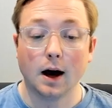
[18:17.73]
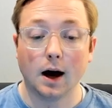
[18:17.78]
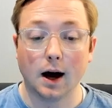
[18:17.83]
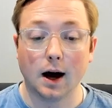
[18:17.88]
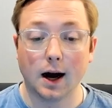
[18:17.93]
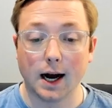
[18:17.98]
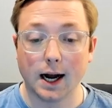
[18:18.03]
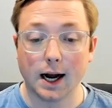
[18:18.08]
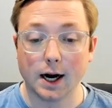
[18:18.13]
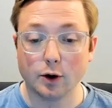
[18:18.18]
A
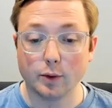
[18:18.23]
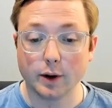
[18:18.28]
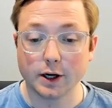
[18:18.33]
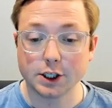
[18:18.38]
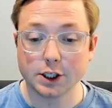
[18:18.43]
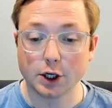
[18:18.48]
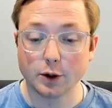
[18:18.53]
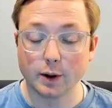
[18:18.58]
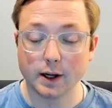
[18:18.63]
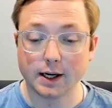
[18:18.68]
higher
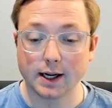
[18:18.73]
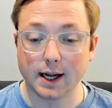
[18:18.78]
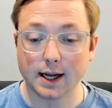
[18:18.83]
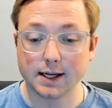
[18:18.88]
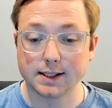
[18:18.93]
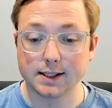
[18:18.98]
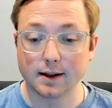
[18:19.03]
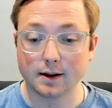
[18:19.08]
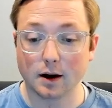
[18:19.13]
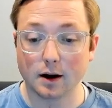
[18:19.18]
ratio
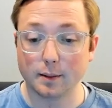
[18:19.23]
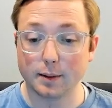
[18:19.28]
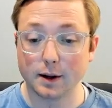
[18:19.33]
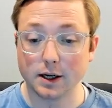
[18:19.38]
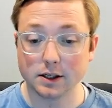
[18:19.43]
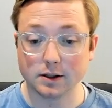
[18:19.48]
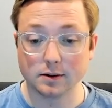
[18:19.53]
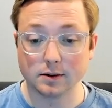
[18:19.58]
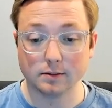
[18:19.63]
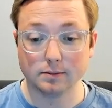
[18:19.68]
indicates that the
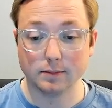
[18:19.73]
company is